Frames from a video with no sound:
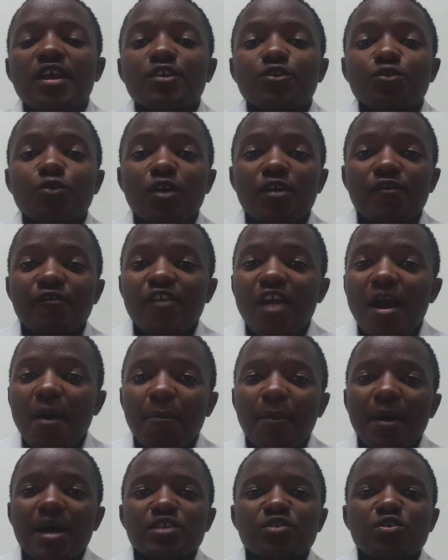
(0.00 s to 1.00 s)
So if you are
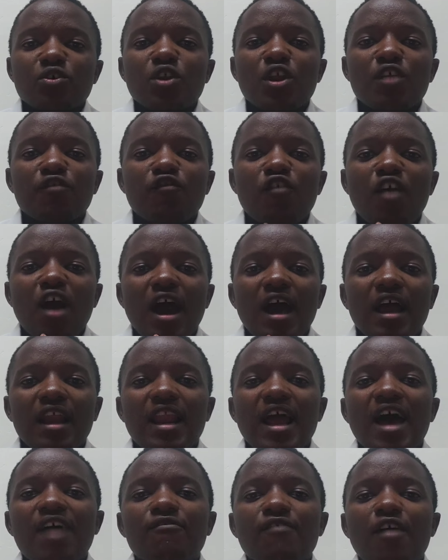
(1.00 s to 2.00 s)
a person, if you are a
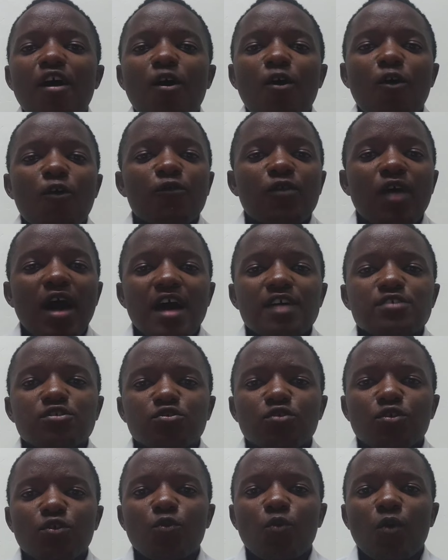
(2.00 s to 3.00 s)
lover of
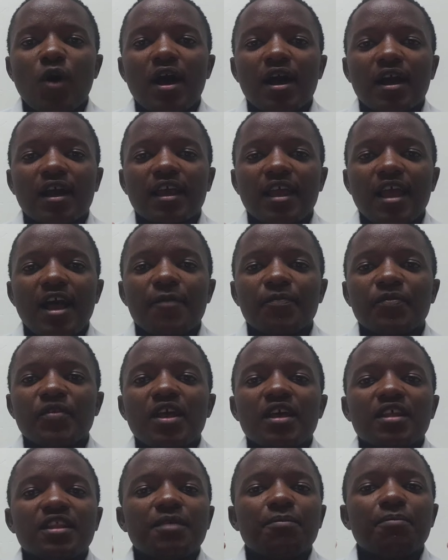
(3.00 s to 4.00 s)
hands-on work, yeah,
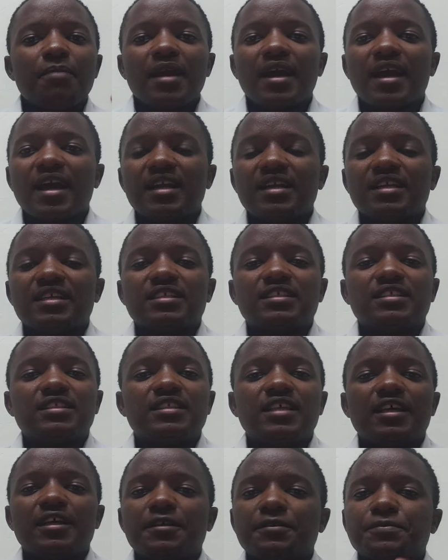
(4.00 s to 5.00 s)
the mechanics,
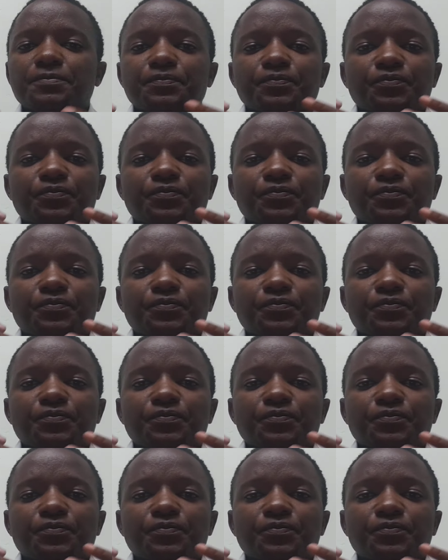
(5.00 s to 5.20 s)
the